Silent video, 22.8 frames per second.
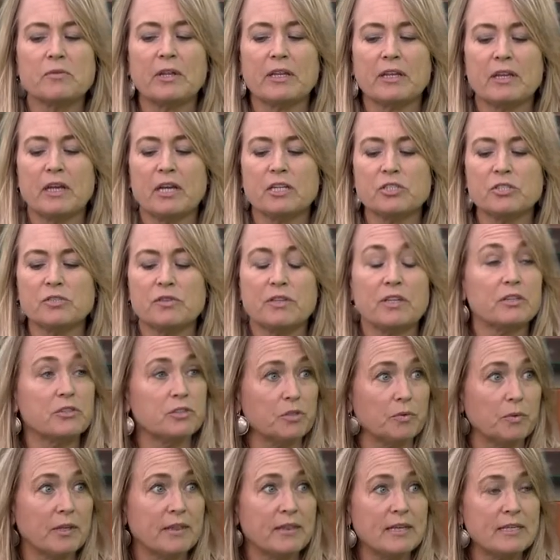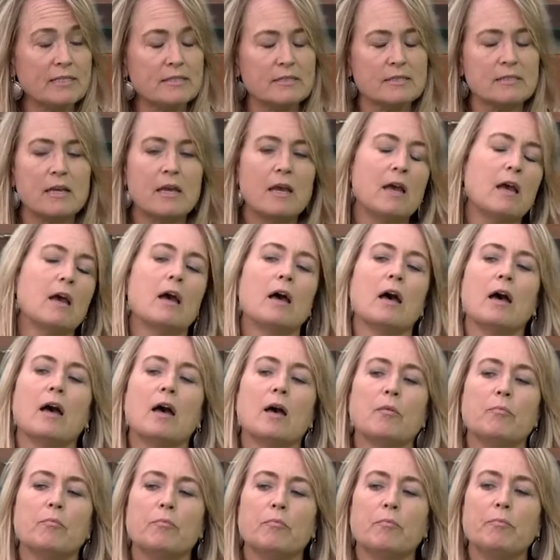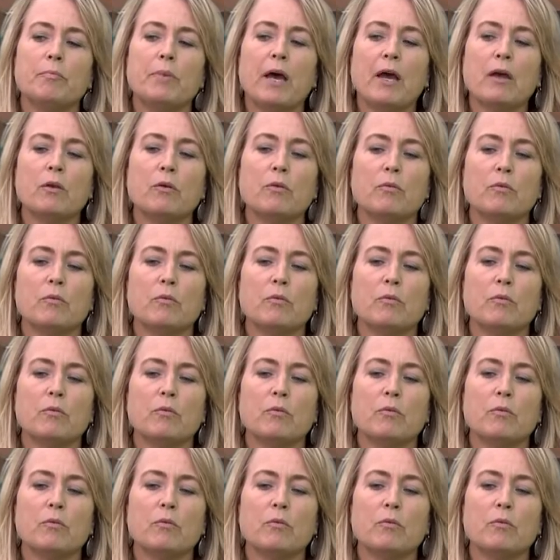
around the country that are doing this. But